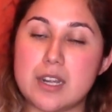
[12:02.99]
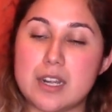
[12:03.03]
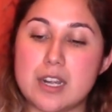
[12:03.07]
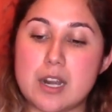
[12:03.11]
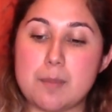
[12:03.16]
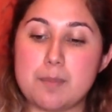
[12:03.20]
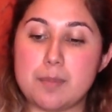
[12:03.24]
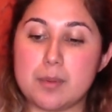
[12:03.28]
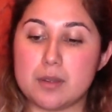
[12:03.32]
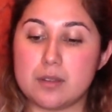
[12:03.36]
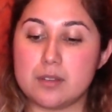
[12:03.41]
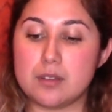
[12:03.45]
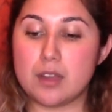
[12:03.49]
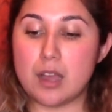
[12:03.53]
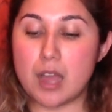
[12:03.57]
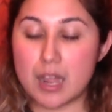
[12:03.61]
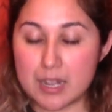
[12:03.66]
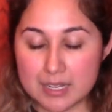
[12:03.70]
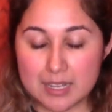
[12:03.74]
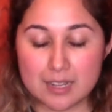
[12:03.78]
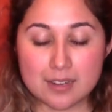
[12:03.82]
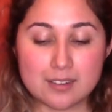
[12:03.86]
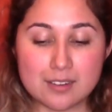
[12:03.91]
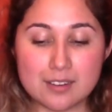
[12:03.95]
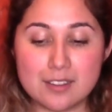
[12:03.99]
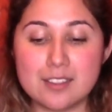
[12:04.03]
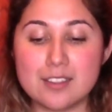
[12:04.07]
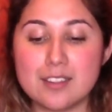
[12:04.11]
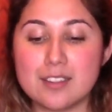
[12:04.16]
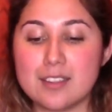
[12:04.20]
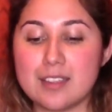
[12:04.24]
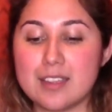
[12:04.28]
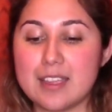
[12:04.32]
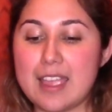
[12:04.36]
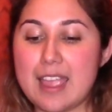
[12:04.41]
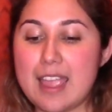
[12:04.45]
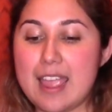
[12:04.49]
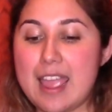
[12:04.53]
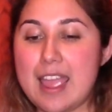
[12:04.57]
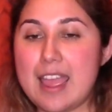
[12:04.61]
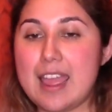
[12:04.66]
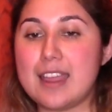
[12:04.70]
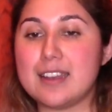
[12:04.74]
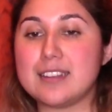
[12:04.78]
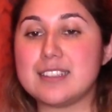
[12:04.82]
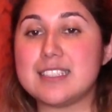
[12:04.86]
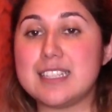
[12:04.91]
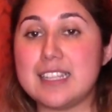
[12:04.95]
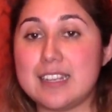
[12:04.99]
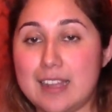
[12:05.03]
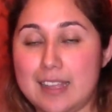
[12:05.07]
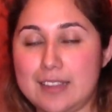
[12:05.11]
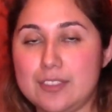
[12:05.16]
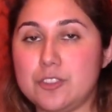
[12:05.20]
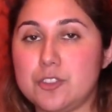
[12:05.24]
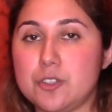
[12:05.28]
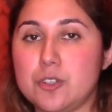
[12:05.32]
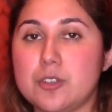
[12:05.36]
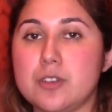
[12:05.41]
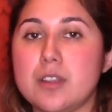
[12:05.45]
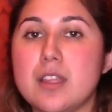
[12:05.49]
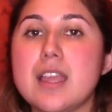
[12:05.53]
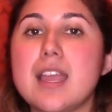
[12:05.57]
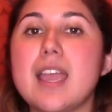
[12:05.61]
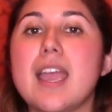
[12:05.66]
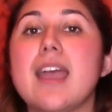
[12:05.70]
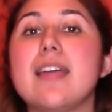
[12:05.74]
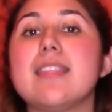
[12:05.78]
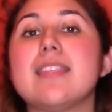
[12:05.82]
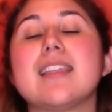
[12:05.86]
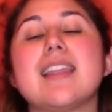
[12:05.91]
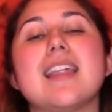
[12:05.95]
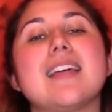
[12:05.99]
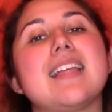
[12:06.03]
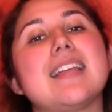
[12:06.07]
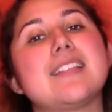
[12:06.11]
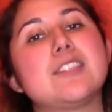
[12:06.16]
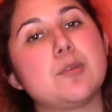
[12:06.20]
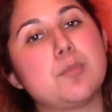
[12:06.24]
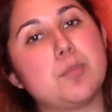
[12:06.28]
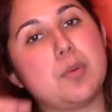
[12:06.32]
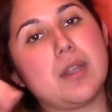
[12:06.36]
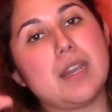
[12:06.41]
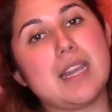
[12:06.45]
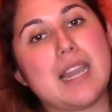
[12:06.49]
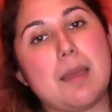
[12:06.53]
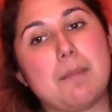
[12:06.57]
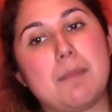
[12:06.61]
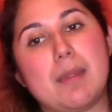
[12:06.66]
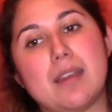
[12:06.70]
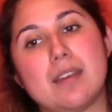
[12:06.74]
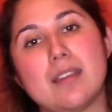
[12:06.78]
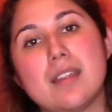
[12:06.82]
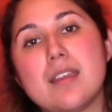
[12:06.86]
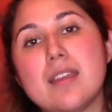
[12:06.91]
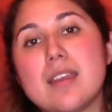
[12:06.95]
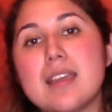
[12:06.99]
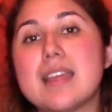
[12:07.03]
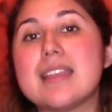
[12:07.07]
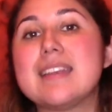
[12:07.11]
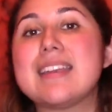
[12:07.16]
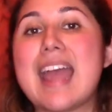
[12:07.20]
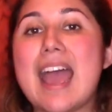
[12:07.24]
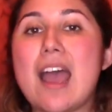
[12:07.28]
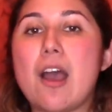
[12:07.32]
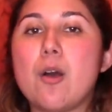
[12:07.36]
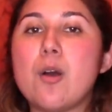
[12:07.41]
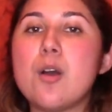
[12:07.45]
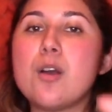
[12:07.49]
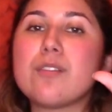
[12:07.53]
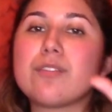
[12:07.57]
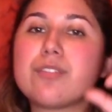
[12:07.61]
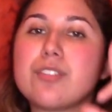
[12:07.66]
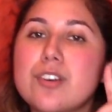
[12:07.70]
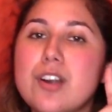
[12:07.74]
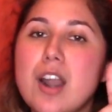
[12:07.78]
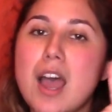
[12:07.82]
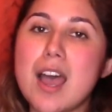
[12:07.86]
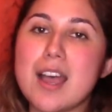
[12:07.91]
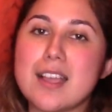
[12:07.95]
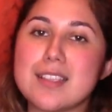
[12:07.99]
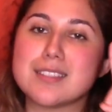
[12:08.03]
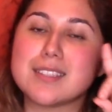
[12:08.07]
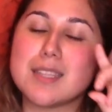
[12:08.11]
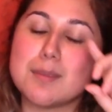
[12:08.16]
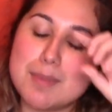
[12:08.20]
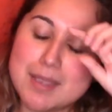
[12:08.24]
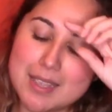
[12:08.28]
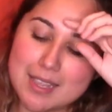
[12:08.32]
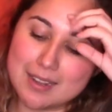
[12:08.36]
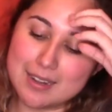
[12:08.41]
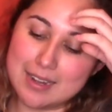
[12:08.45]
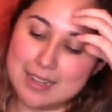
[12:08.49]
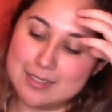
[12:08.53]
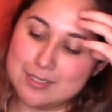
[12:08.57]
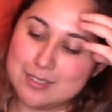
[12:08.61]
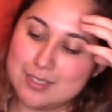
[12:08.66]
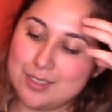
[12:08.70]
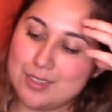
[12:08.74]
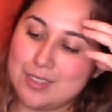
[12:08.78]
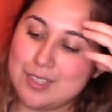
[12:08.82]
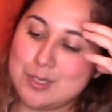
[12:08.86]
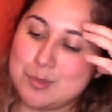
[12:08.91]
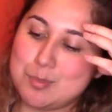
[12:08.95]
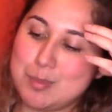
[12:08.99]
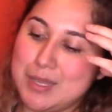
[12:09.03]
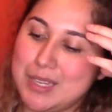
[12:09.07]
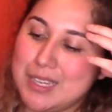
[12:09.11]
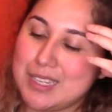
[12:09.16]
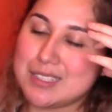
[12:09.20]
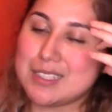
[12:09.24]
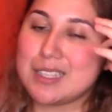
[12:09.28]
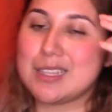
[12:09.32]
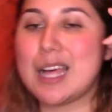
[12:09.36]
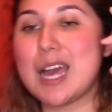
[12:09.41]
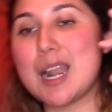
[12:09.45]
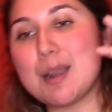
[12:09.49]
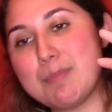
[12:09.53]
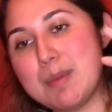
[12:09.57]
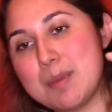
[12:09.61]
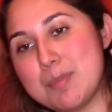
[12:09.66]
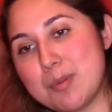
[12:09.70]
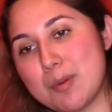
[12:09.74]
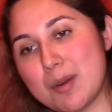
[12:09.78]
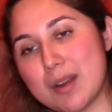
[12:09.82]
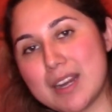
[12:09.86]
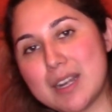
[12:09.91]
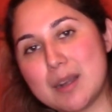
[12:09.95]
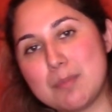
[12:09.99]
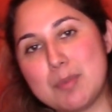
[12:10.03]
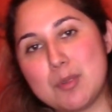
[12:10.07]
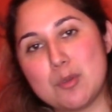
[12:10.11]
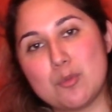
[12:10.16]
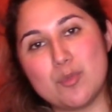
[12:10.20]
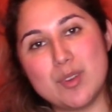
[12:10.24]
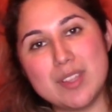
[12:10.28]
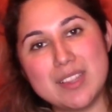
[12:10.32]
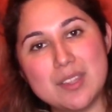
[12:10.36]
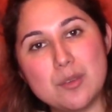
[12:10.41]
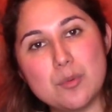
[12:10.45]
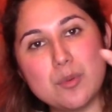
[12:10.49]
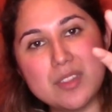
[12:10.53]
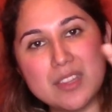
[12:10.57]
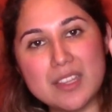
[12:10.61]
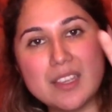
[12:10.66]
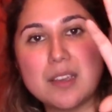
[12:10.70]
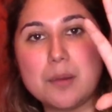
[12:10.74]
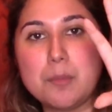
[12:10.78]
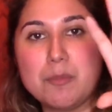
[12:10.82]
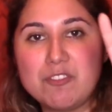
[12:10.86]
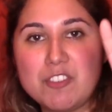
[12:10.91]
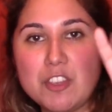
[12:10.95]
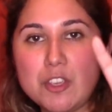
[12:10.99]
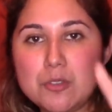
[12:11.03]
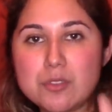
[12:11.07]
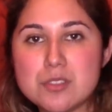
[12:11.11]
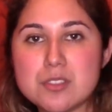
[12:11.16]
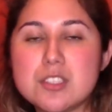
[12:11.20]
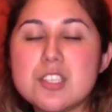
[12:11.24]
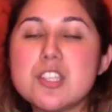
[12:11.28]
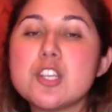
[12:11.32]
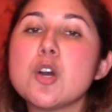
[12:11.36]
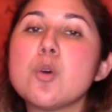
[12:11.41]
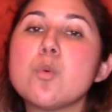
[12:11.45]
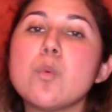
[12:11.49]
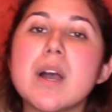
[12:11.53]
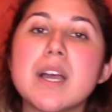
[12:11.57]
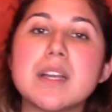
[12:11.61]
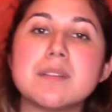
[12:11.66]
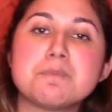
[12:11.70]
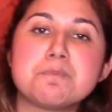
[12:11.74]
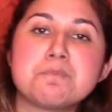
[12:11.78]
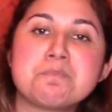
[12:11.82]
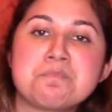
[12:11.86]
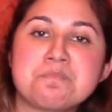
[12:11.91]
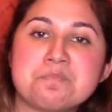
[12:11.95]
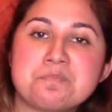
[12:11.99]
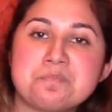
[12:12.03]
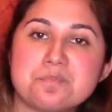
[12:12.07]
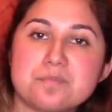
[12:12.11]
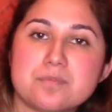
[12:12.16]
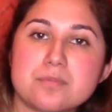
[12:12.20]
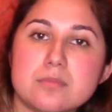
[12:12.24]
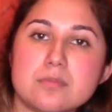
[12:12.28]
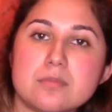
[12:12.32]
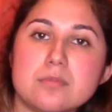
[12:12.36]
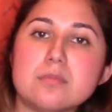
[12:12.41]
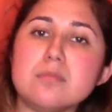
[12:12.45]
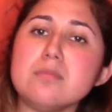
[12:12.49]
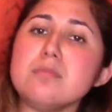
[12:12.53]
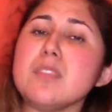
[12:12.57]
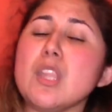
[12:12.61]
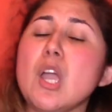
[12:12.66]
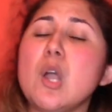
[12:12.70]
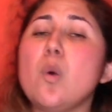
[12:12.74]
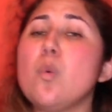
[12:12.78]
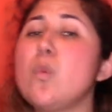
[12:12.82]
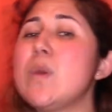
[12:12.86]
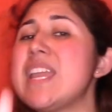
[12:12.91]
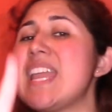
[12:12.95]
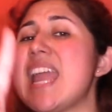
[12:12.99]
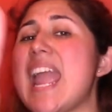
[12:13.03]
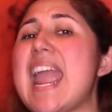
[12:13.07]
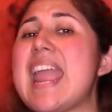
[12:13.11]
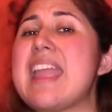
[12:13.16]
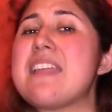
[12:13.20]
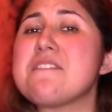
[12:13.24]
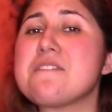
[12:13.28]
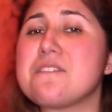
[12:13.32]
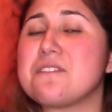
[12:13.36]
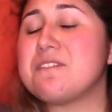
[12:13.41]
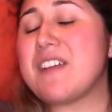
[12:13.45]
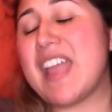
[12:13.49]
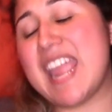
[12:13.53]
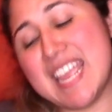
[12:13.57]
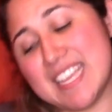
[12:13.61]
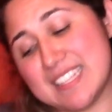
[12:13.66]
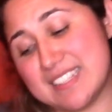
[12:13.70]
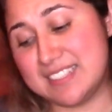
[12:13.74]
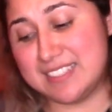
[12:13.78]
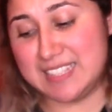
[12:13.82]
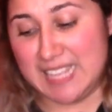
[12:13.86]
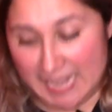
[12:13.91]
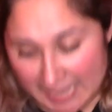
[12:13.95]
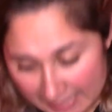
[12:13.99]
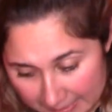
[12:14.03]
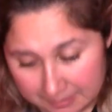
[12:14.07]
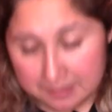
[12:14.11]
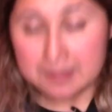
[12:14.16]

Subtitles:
up onion and cilantro, and then I like to put lemon. Now, for us, let me get into this, because a lot of people are going to be really confused. You know what? We ain't fancy,